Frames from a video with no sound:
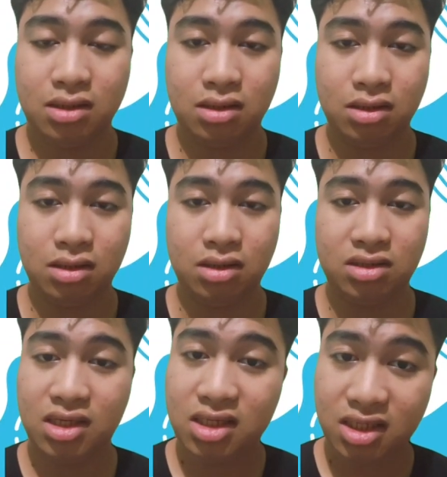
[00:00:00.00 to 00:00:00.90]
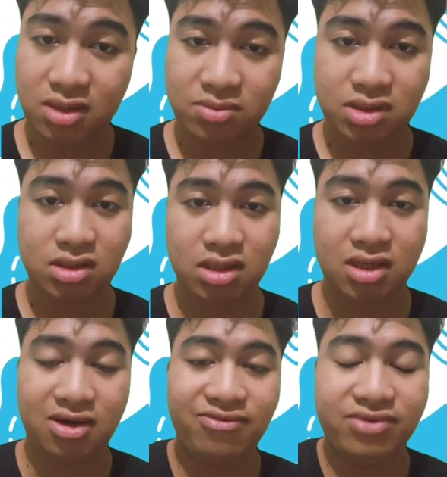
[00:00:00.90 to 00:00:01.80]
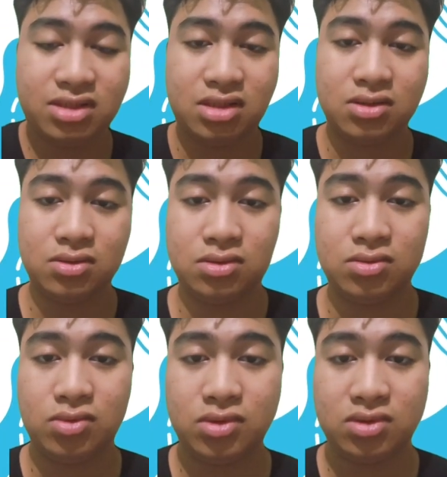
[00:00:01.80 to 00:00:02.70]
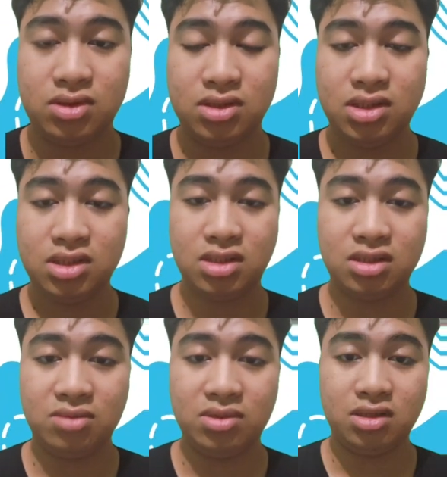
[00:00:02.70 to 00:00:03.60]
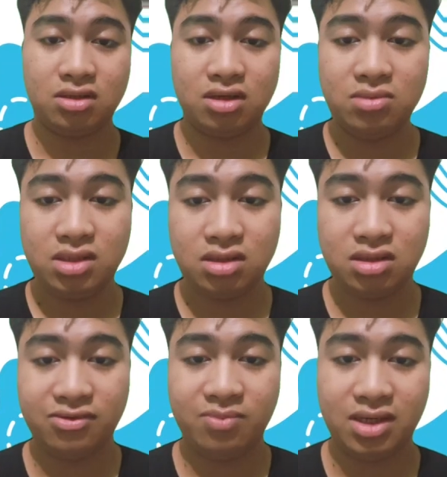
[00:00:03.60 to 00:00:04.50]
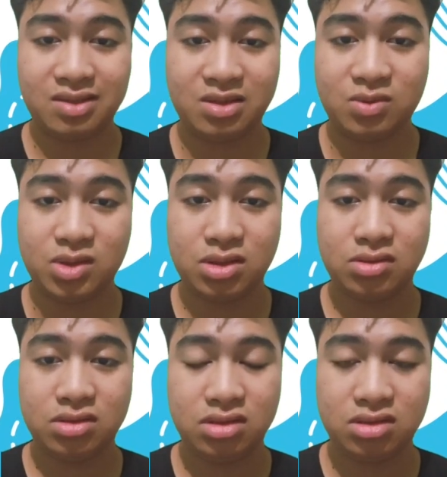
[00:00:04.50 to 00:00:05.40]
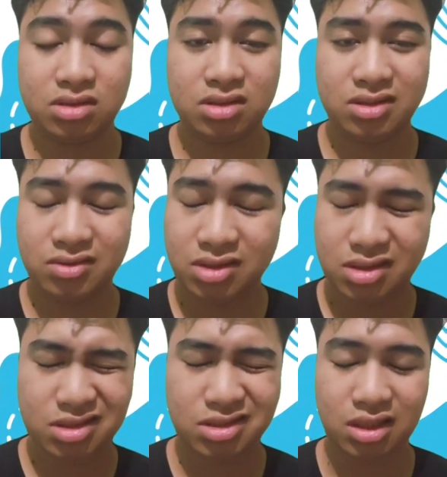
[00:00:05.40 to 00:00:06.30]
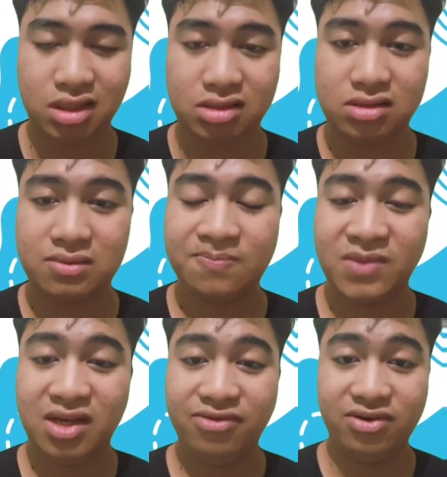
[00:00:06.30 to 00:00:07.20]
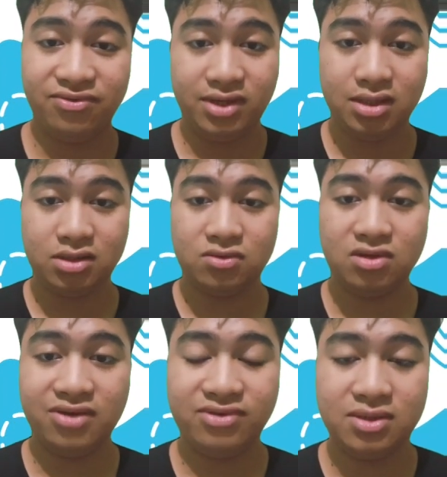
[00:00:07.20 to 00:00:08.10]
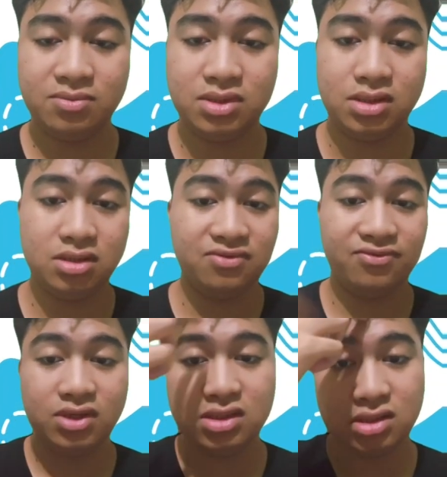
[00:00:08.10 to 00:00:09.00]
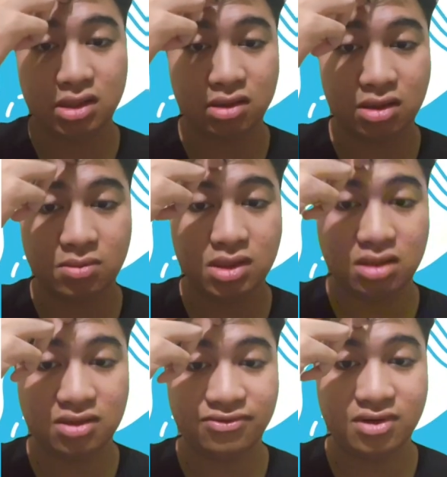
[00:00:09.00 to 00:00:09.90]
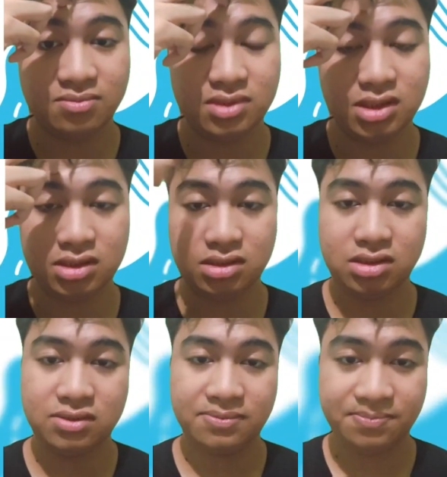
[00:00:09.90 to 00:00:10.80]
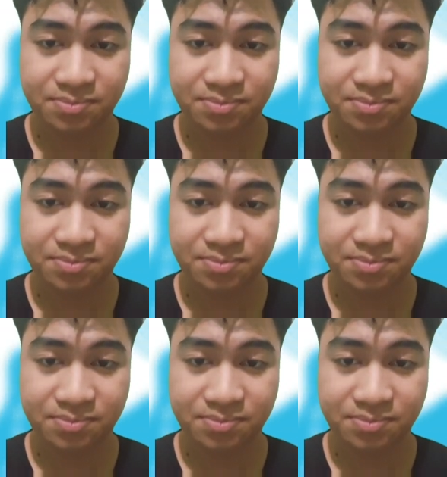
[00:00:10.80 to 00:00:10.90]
The LM's emphasis on rote learning and limited communicative practice was criticized for failing to develop genuine fluency and communicative competence.